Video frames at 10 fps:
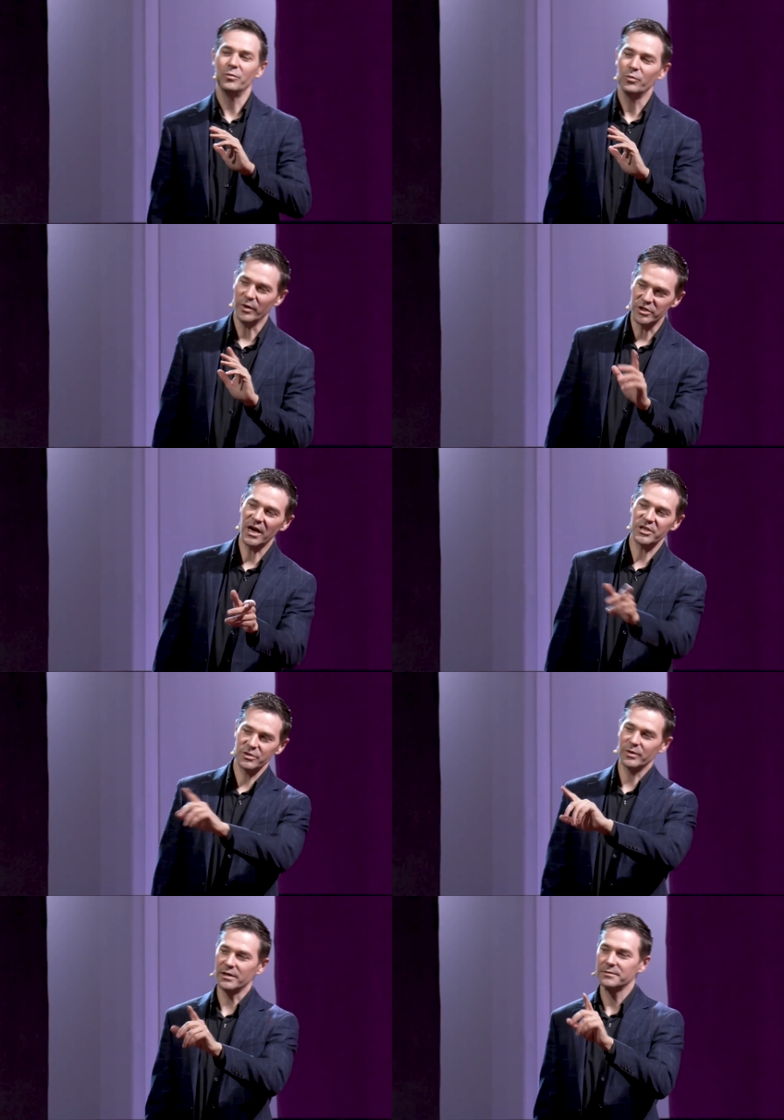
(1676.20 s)
When
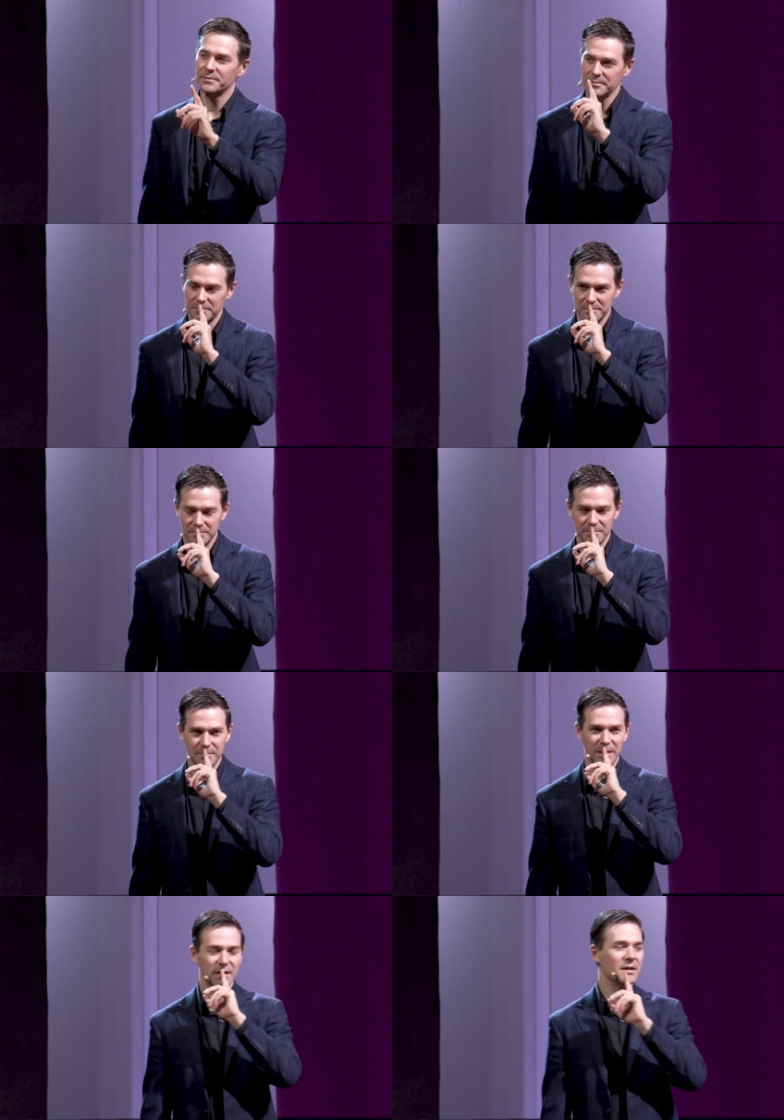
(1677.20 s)
Joshua
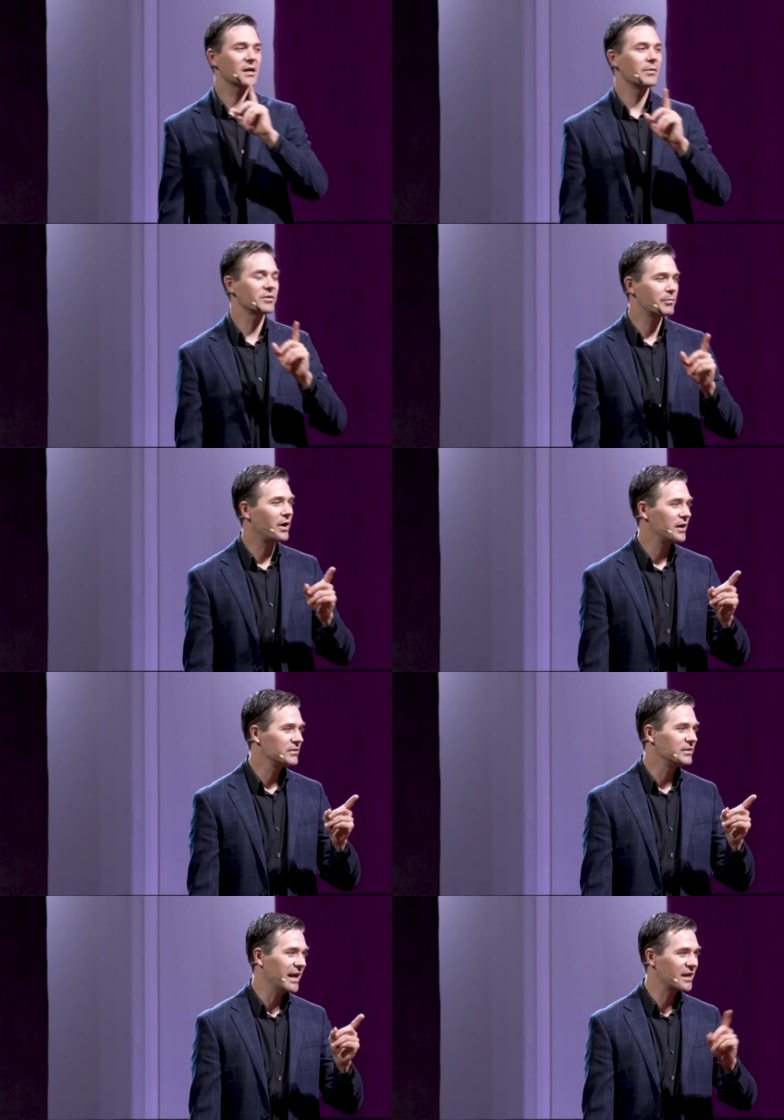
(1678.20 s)
comes
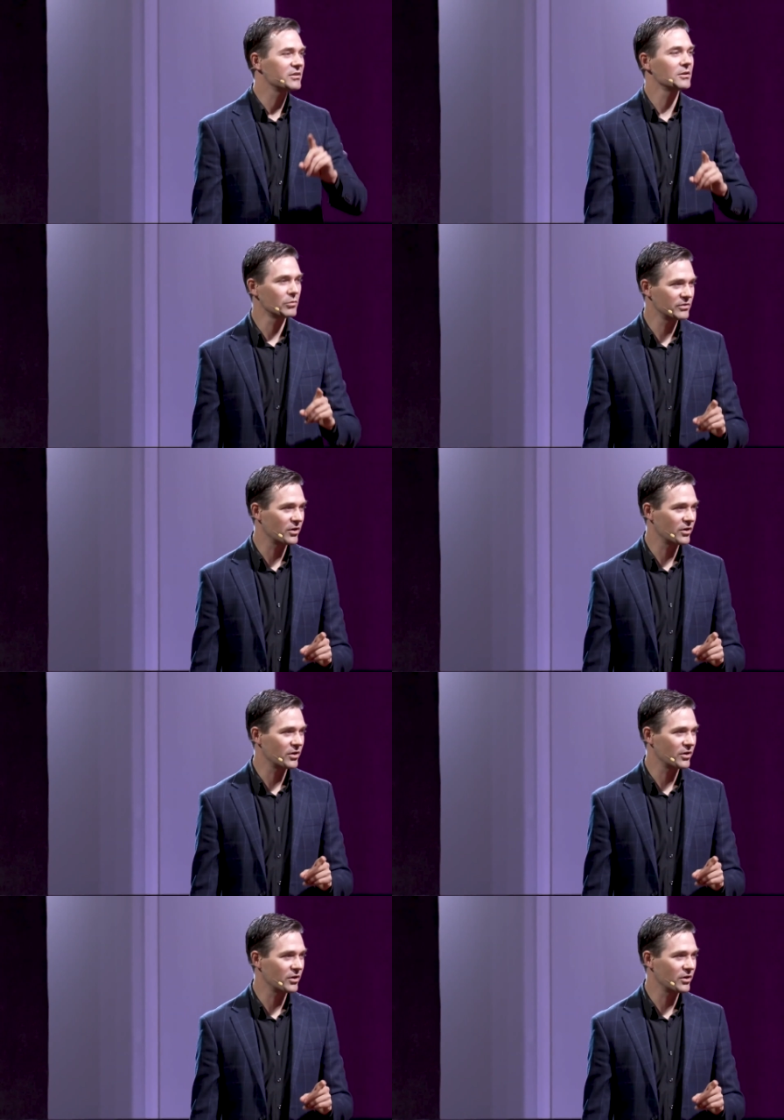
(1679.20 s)
upon the head of the Lord's